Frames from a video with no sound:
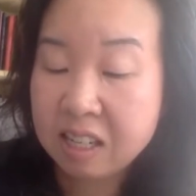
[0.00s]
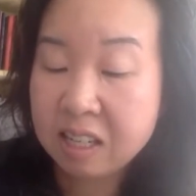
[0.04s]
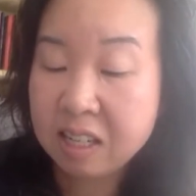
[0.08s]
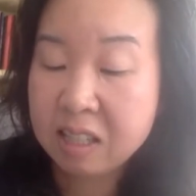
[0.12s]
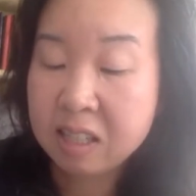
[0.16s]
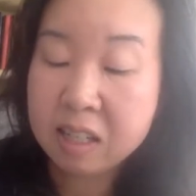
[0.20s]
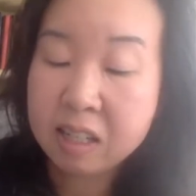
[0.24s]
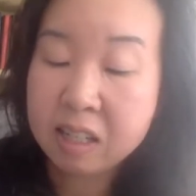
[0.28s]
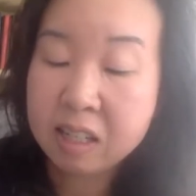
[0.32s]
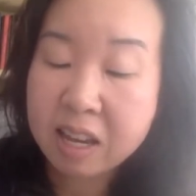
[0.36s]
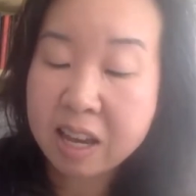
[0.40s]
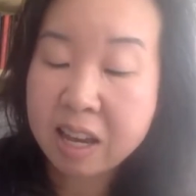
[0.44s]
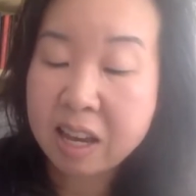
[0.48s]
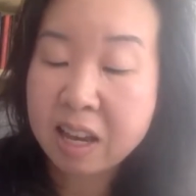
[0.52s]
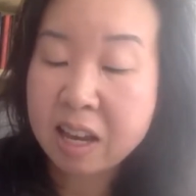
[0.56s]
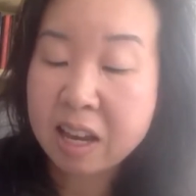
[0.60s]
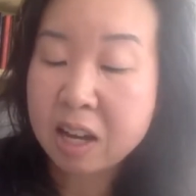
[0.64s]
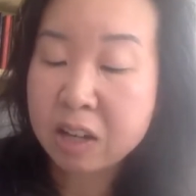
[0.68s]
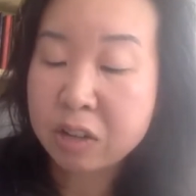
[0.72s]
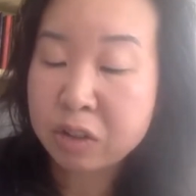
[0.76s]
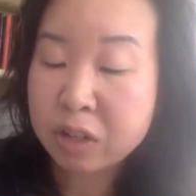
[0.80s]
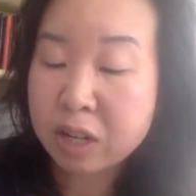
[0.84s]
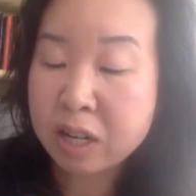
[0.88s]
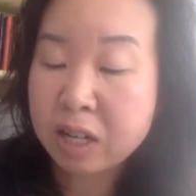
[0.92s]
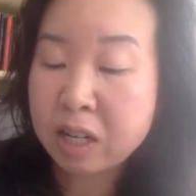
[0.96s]
Today I
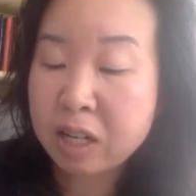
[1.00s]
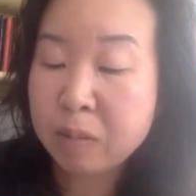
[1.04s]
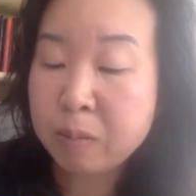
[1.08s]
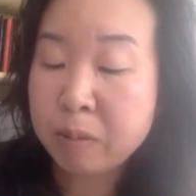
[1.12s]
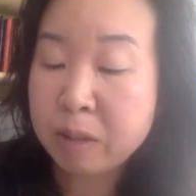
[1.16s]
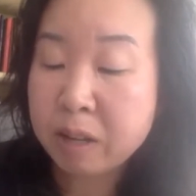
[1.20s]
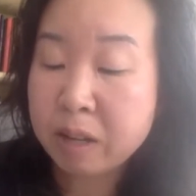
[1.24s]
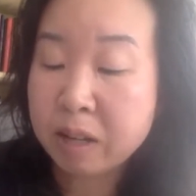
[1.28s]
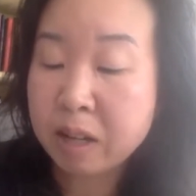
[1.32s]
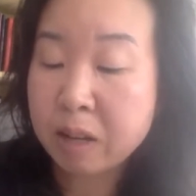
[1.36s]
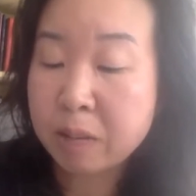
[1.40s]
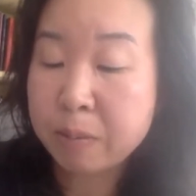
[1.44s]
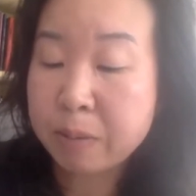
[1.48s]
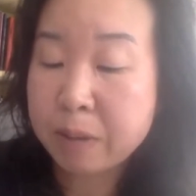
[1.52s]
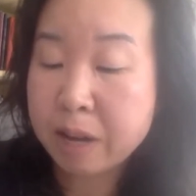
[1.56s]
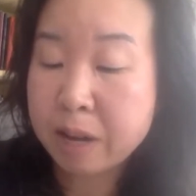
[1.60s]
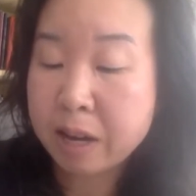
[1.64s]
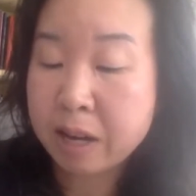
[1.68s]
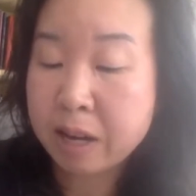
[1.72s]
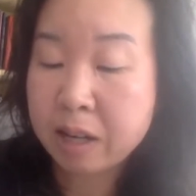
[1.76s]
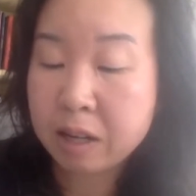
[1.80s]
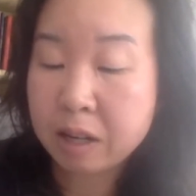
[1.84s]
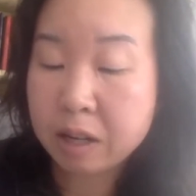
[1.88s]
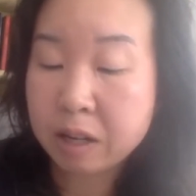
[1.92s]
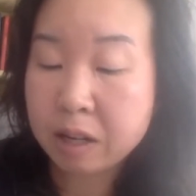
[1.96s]
tried to pluck a
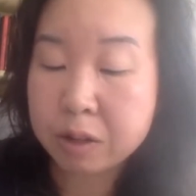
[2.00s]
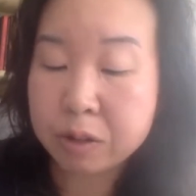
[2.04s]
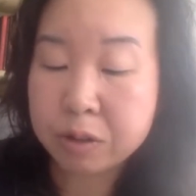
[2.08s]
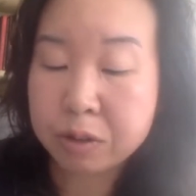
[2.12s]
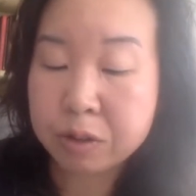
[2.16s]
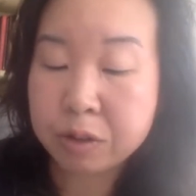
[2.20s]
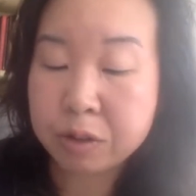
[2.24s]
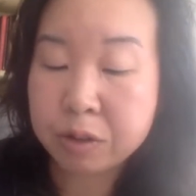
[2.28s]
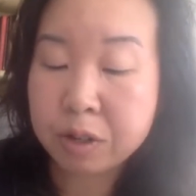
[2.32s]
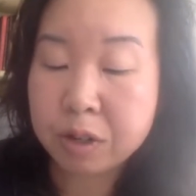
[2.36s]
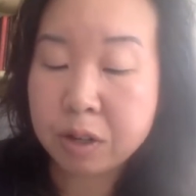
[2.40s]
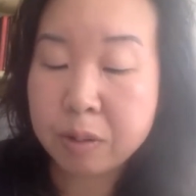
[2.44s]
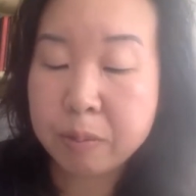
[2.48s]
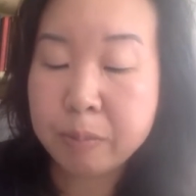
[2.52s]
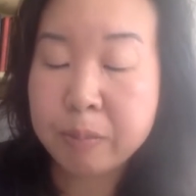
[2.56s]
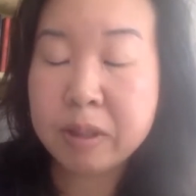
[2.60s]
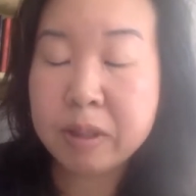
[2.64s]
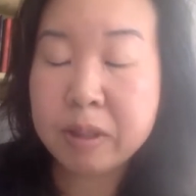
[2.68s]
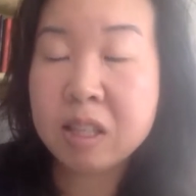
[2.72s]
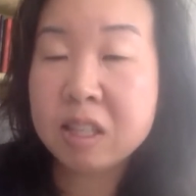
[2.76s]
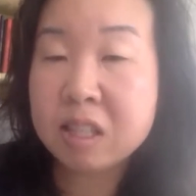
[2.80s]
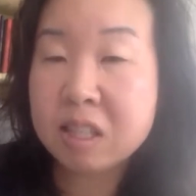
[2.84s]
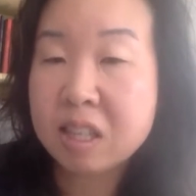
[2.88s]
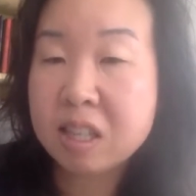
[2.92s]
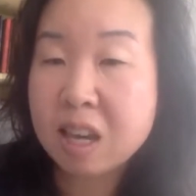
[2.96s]
pine cone, but
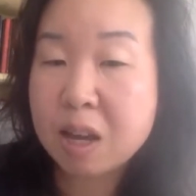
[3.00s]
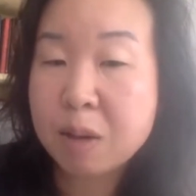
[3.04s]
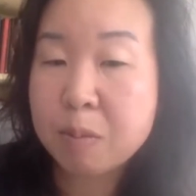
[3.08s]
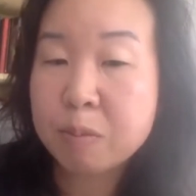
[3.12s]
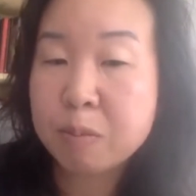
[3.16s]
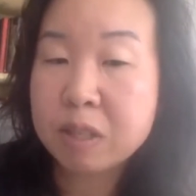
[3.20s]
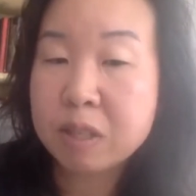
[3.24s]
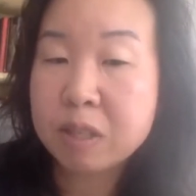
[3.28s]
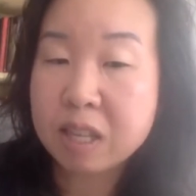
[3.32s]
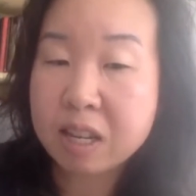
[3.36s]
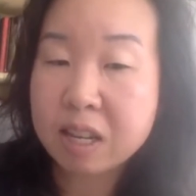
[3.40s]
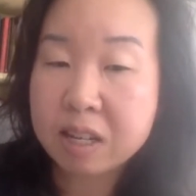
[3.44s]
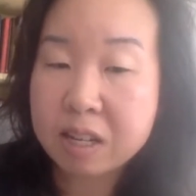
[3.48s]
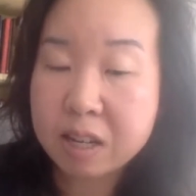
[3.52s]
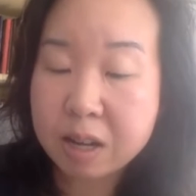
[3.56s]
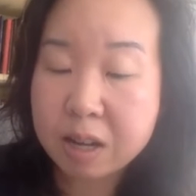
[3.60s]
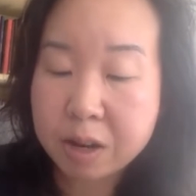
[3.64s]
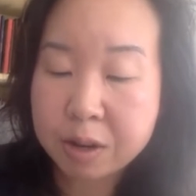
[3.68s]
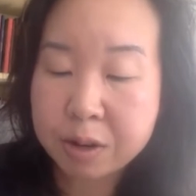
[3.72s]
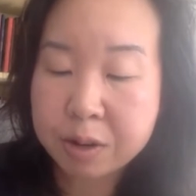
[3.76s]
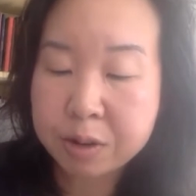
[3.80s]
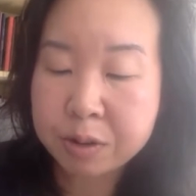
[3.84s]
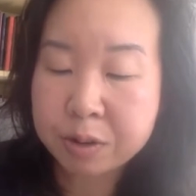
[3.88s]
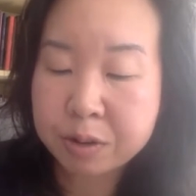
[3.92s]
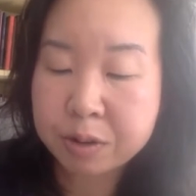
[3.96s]
the stem said
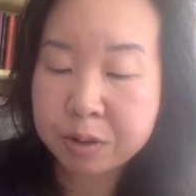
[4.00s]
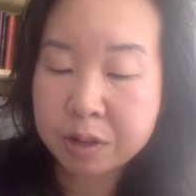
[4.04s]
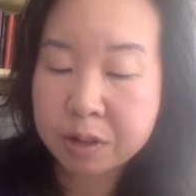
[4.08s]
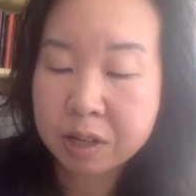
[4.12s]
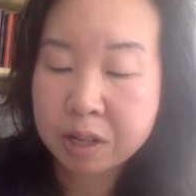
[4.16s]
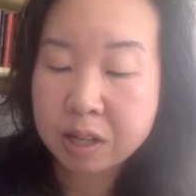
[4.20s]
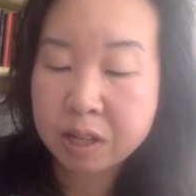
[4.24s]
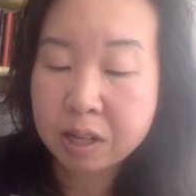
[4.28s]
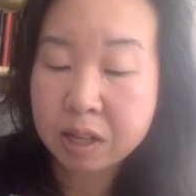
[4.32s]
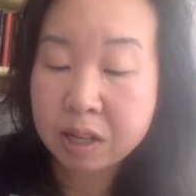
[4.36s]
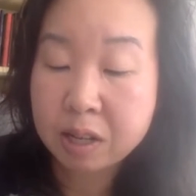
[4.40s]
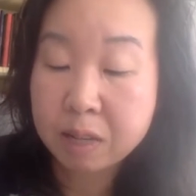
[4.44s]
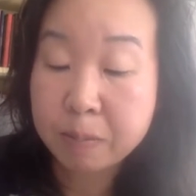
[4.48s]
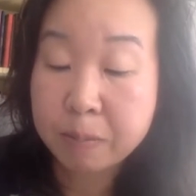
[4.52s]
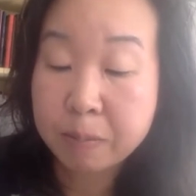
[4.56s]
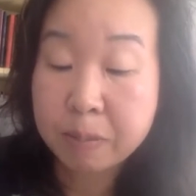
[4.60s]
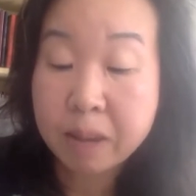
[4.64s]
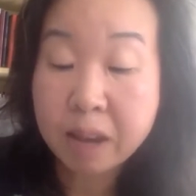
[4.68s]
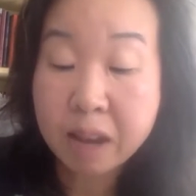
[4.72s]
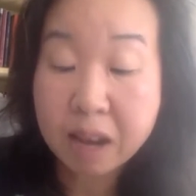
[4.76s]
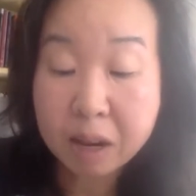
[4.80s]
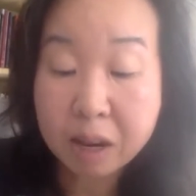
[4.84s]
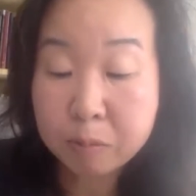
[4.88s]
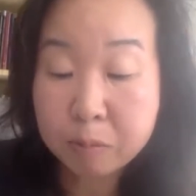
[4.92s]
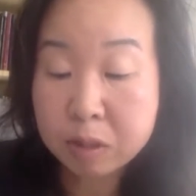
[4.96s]
no.
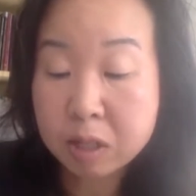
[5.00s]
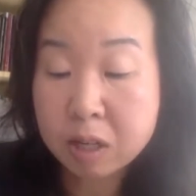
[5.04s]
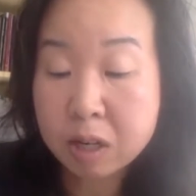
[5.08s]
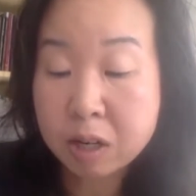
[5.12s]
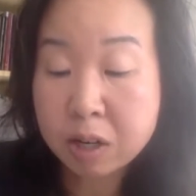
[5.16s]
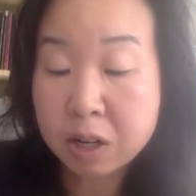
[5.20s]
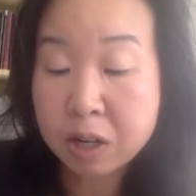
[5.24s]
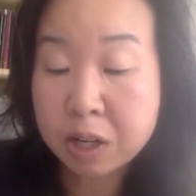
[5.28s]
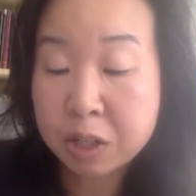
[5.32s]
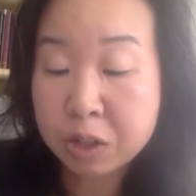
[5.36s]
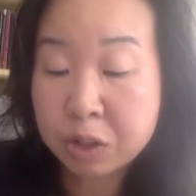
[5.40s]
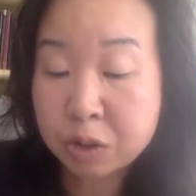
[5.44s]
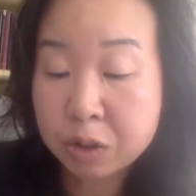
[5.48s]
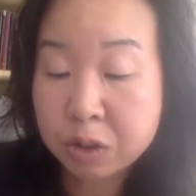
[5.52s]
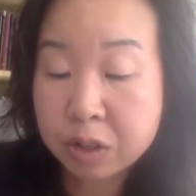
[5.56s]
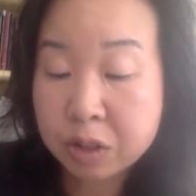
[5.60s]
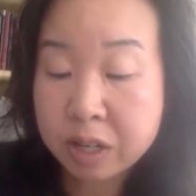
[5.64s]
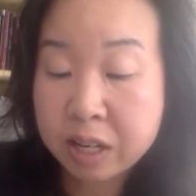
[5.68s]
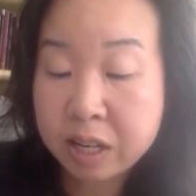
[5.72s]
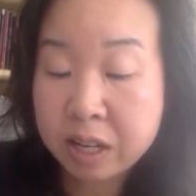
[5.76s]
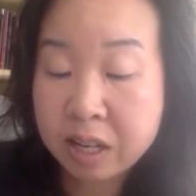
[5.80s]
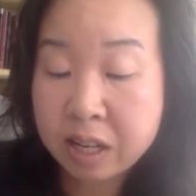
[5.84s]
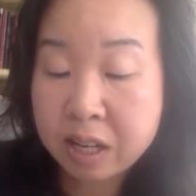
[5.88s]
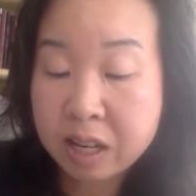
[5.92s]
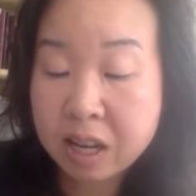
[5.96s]
I am sorry,
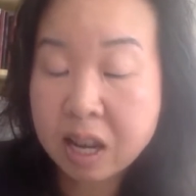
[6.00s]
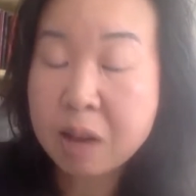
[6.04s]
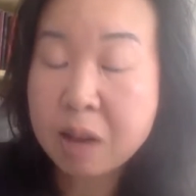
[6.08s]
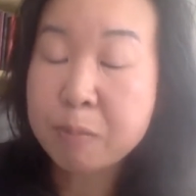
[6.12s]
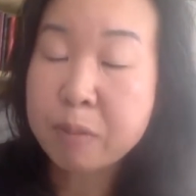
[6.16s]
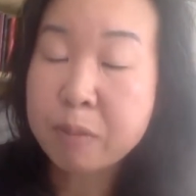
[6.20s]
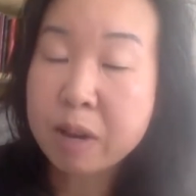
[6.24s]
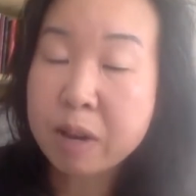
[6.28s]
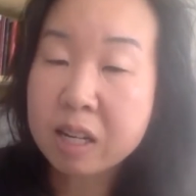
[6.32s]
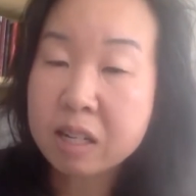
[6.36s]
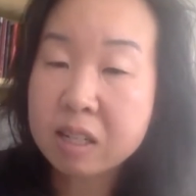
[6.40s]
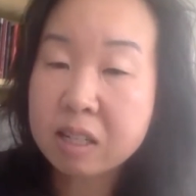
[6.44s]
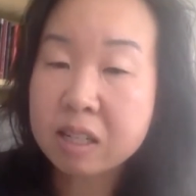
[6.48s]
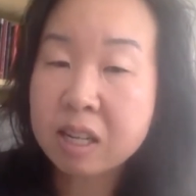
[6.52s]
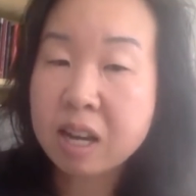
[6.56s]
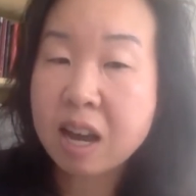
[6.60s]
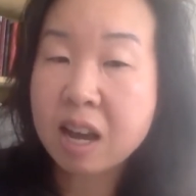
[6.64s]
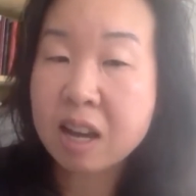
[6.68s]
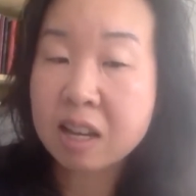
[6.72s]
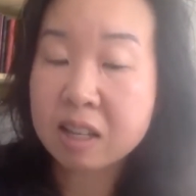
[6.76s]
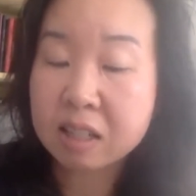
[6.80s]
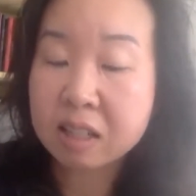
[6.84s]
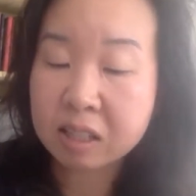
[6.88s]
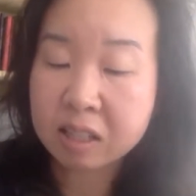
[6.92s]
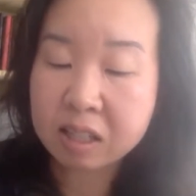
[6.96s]
tree. I meant to
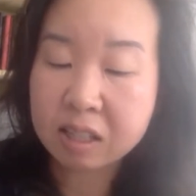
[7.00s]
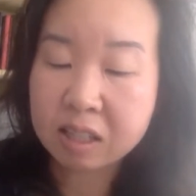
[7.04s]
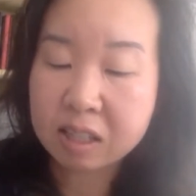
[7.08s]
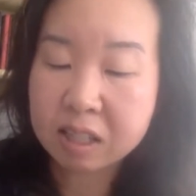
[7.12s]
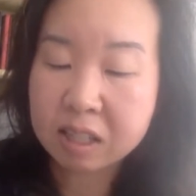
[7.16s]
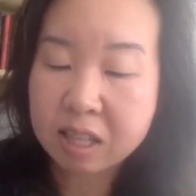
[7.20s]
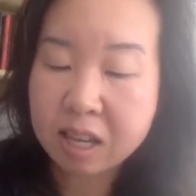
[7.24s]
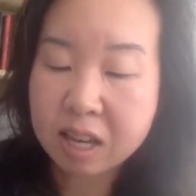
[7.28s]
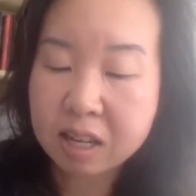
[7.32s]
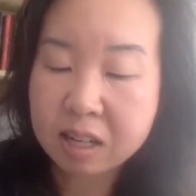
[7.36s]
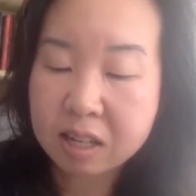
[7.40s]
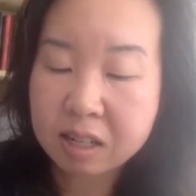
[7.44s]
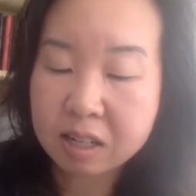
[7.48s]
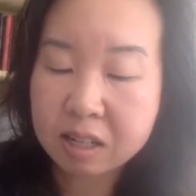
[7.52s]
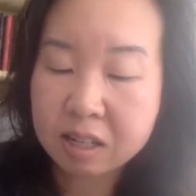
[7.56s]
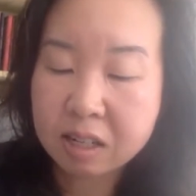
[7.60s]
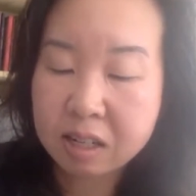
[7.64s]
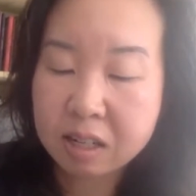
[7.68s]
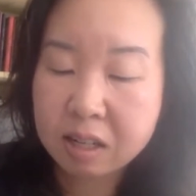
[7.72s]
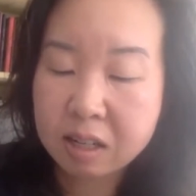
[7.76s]
ask consent.